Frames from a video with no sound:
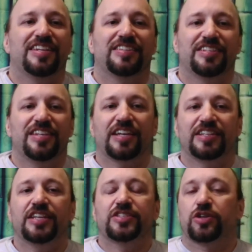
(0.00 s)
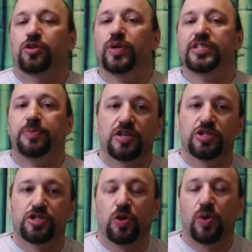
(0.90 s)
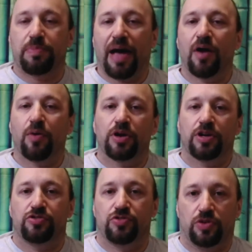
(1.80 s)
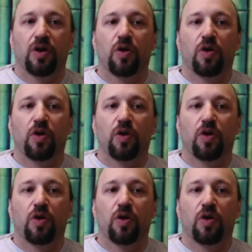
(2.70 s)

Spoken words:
The techniques are crisp, showing power and control